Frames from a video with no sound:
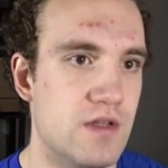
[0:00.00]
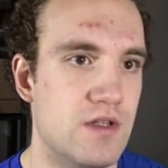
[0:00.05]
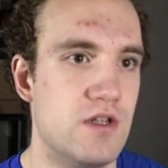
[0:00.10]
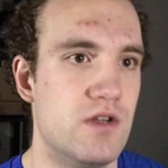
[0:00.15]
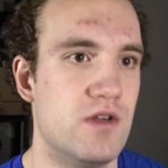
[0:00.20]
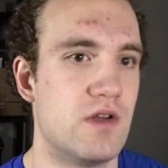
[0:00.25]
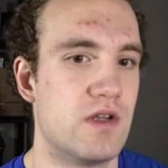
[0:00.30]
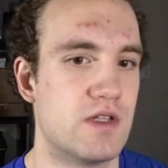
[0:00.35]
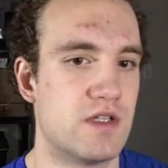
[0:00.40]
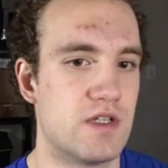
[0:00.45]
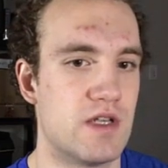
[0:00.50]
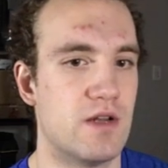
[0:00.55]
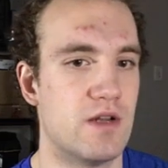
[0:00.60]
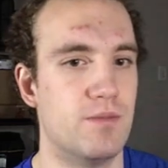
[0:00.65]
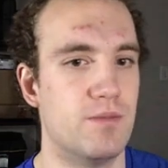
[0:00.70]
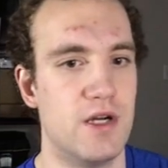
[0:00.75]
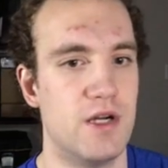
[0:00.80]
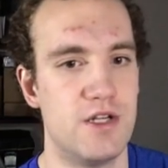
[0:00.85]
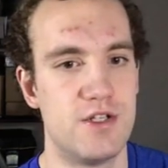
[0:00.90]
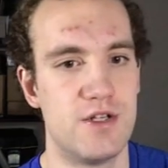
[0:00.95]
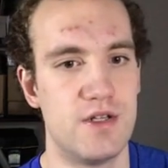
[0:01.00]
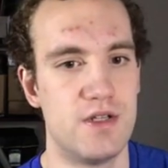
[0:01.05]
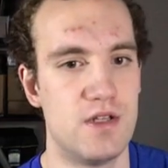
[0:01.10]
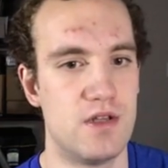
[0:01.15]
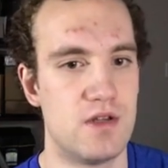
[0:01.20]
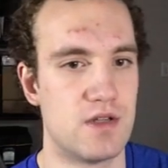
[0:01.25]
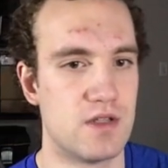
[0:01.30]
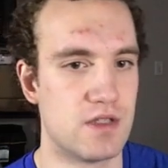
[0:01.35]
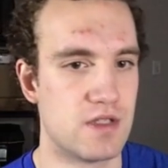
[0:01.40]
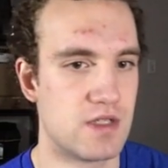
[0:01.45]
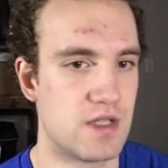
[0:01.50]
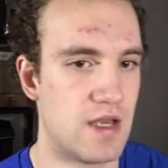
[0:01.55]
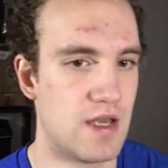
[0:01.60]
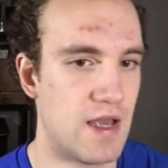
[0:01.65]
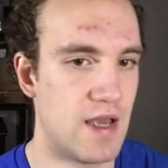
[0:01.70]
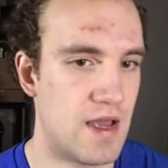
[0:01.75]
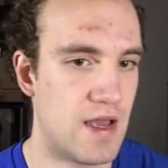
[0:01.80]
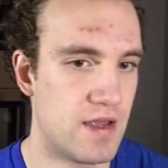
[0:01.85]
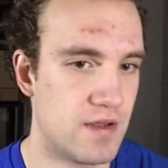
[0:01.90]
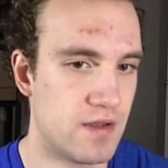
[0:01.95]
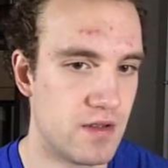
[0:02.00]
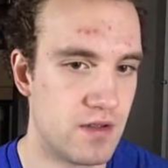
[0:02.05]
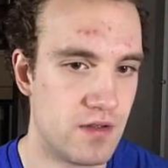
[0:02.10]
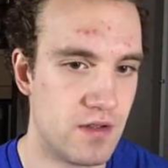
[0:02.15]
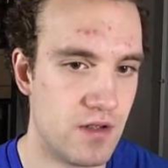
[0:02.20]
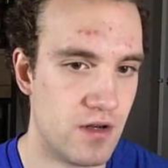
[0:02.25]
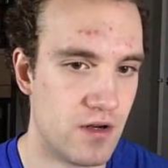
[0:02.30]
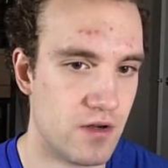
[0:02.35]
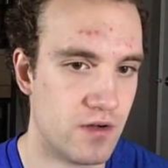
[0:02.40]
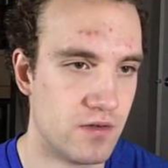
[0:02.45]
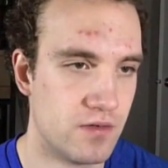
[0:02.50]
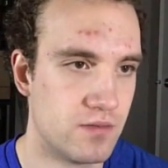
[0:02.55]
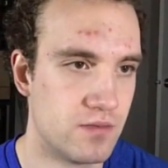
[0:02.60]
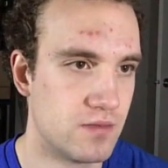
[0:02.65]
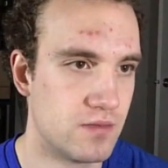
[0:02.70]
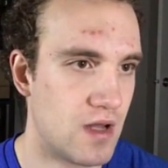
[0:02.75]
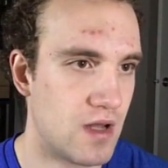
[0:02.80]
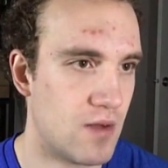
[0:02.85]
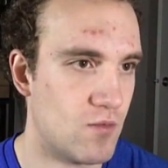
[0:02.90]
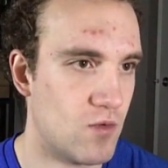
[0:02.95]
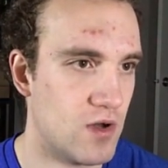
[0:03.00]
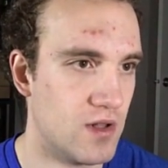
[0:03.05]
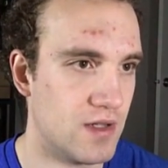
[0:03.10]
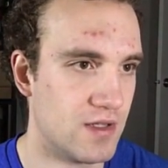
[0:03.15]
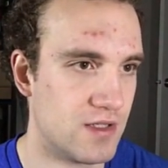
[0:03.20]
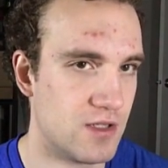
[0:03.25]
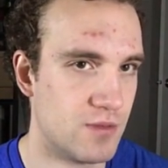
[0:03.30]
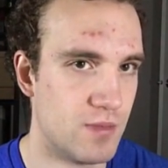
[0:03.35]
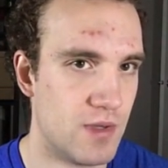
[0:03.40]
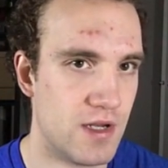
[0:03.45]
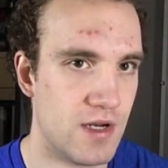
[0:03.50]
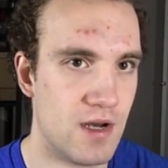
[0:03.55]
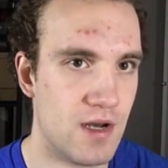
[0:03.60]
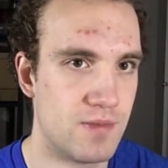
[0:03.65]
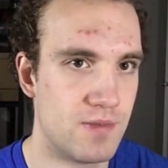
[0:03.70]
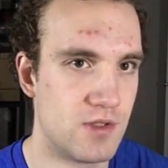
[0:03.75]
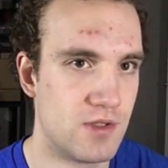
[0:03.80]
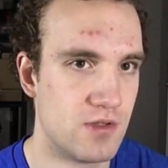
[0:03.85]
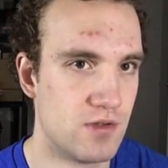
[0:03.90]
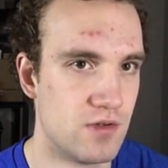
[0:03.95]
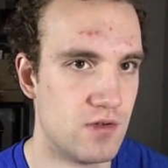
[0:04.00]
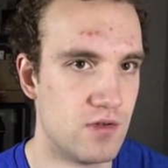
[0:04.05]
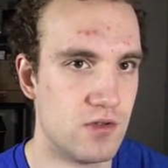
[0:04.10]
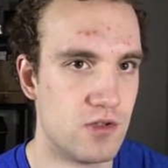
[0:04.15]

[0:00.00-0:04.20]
do, you can set a budget. You can say, hey, I'm willing to bid up to